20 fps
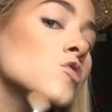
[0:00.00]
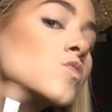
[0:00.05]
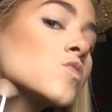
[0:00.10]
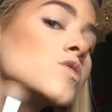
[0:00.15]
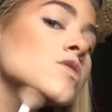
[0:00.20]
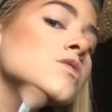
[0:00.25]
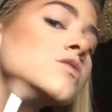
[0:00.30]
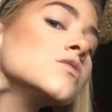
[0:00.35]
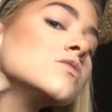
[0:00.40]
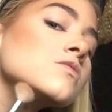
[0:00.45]
just
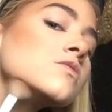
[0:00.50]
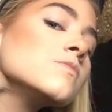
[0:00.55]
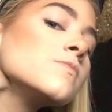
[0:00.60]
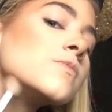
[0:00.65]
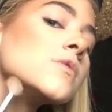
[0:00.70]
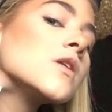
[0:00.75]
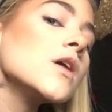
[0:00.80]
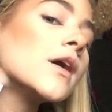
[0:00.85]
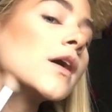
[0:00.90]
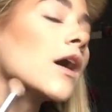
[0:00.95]
want to
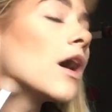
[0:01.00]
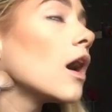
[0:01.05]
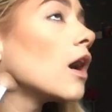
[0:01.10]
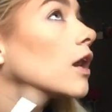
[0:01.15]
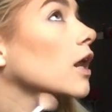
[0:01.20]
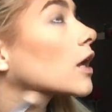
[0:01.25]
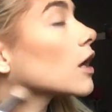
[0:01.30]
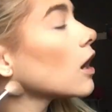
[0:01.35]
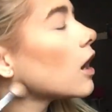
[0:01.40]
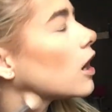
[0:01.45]
apply it
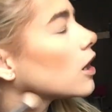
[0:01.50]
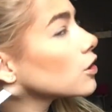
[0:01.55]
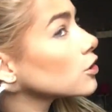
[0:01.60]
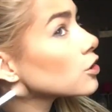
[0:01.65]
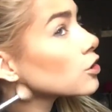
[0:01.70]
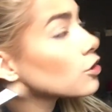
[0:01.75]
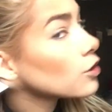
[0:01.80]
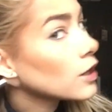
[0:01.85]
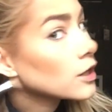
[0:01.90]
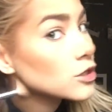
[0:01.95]
like
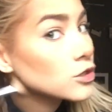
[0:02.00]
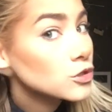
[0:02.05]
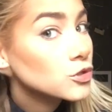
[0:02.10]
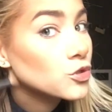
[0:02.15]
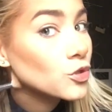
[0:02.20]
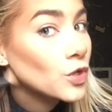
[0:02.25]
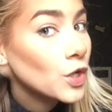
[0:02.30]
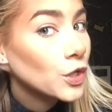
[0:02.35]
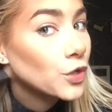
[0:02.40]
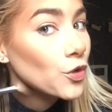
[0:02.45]
under your actual
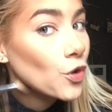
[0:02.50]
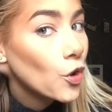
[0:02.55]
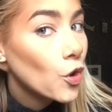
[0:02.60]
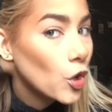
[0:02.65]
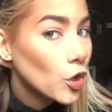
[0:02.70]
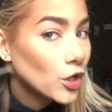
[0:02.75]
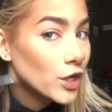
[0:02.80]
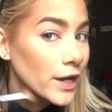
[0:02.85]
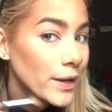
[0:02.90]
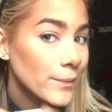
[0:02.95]
jawline, not
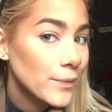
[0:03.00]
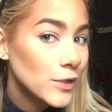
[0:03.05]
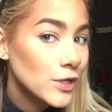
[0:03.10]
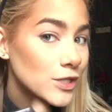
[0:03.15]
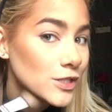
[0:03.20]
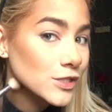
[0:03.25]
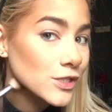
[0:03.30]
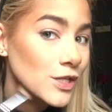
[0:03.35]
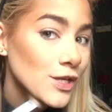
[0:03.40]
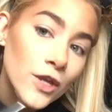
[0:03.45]
on it,
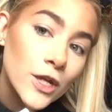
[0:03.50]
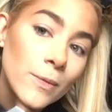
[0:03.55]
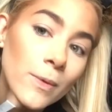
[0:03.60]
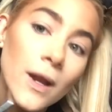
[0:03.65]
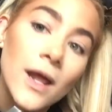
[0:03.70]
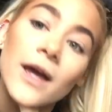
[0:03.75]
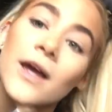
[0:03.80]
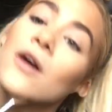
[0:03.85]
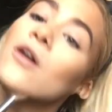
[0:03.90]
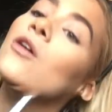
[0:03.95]
because if you
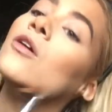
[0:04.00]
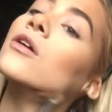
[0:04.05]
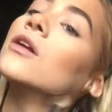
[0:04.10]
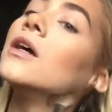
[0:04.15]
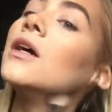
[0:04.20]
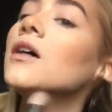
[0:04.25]
apply it on